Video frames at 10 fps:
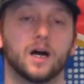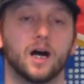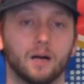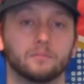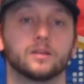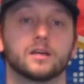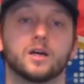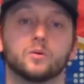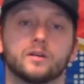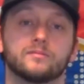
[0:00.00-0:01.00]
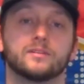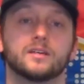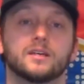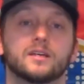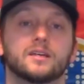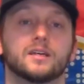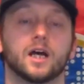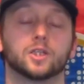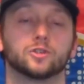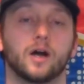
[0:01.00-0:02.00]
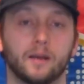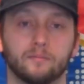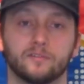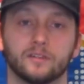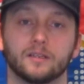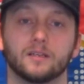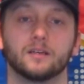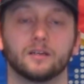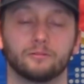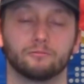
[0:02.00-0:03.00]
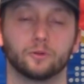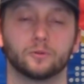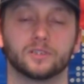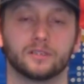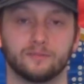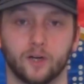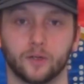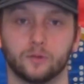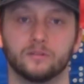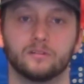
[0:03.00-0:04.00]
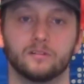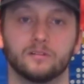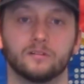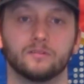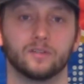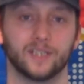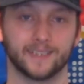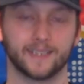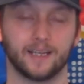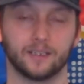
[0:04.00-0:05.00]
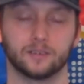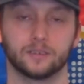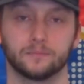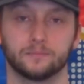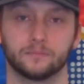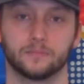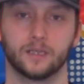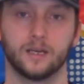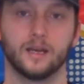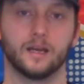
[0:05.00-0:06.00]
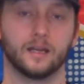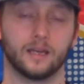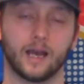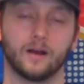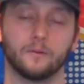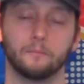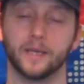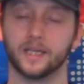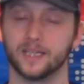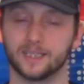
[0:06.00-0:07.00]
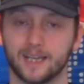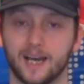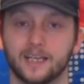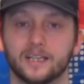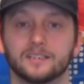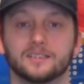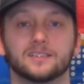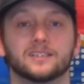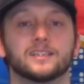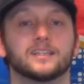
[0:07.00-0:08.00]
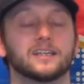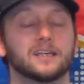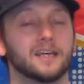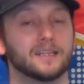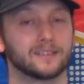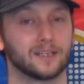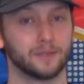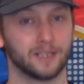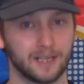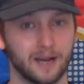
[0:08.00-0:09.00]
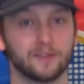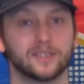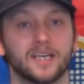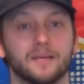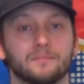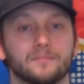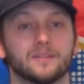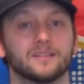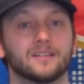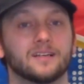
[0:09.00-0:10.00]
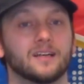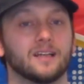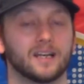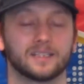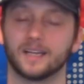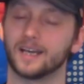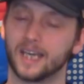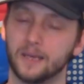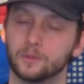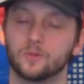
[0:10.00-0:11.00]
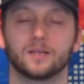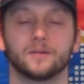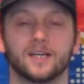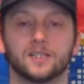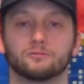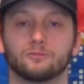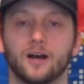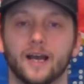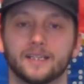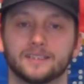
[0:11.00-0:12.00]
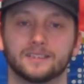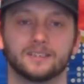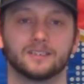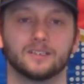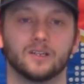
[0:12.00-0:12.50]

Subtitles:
But I'm going to go with a triumphant route to the final for the Italians. Now, meeting the Italians is going to be another team. Like I said, I keep talking about this rise